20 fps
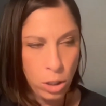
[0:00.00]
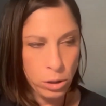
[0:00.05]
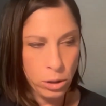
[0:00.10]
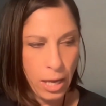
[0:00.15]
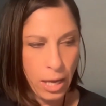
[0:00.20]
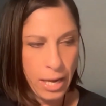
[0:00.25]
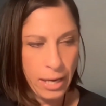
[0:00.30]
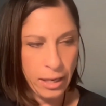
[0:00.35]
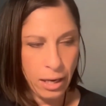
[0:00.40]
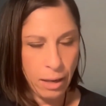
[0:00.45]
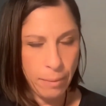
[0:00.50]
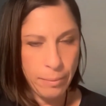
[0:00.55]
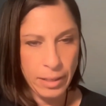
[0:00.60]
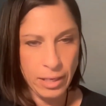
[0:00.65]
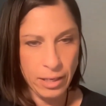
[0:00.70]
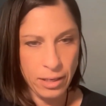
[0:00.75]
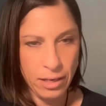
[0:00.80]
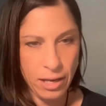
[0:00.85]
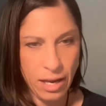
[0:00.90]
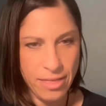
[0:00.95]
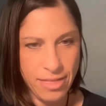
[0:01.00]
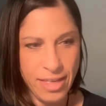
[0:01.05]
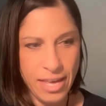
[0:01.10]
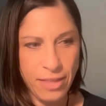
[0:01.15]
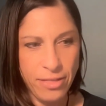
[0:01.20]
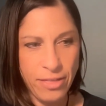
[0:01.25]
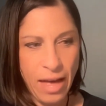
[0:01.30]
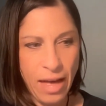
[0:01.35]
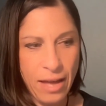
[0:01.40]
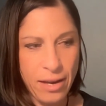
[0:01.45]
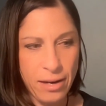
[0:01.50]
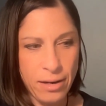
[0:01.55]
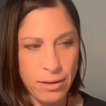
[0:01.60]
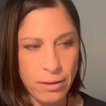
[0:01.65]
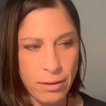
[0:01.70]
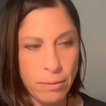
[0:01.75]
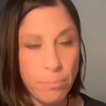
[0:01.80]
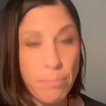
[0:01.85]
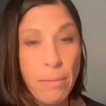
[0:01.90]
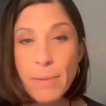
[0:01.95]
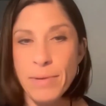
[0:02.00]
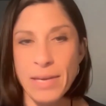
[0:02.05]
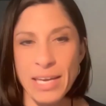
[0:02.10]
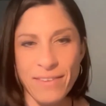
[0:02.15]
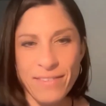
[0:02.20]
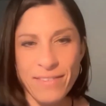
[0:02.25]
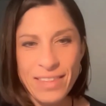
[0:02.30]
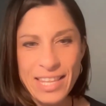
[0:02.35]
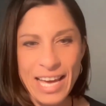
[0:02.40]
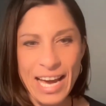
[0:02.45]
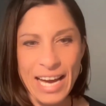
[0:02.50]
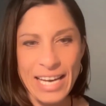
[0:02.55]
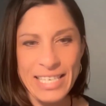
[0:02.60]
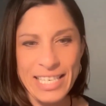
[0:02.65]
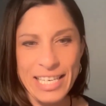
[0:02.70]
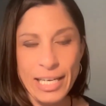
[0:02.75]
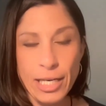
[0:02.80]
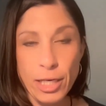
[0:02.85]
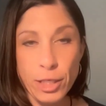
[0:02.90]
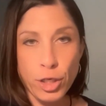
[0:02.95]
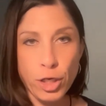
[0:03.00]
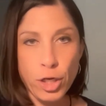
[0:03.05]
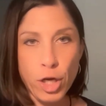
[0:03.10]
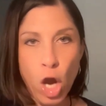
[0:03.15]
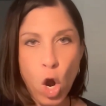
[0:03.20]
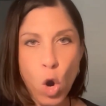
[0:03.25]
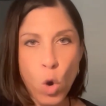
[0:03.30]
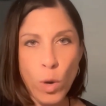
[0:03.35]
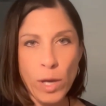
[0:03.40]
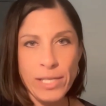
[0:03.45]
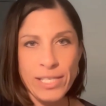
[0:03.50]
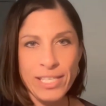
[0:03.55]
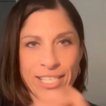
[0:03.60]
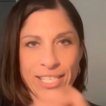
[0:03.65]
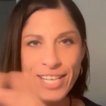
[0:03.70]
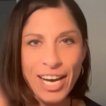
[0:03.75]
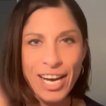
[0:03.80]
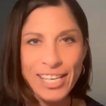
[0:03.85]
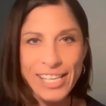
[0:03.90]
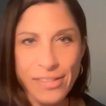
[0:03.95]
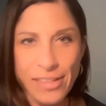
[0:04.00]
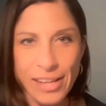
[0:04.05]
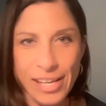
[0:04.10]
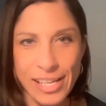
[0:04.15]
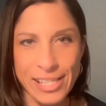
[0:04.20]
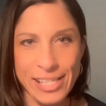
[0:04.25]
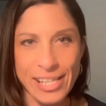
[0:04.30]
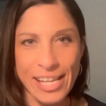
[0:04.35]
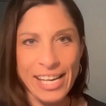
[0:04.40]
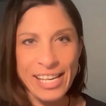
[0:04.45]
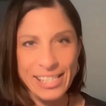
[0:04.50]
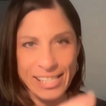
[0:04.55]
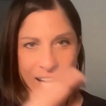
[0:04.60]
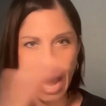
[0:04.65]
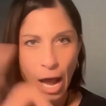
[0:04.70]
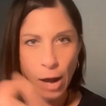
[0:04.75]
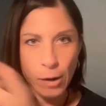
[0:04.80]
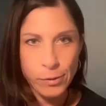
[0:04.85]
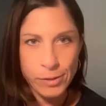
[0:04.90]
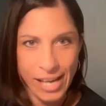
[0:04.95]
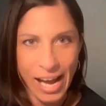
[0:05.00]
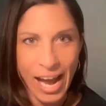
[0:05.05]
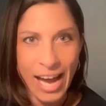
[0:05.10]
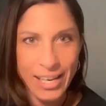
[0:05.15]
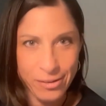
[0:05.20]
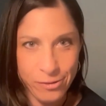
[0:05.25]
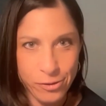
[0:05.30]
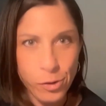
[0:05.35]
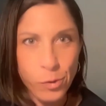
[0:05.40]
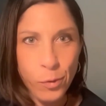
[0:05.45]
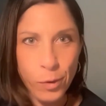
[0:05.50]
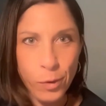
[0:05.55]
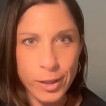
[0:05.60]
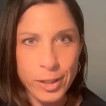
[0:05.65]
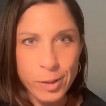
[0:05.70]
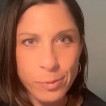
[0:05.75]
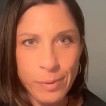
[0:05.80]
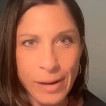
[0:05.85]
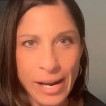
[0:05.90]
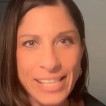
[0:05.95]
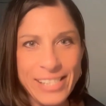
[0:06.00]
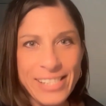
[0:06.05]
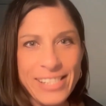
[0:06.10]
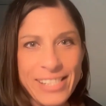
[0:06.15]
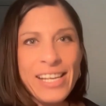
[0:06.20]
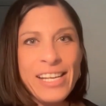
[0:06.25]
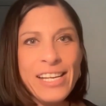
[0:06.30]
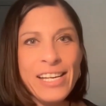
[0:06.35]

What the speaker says: like, I mean, I think that maybe even the idea to go and study these things outside of the workspace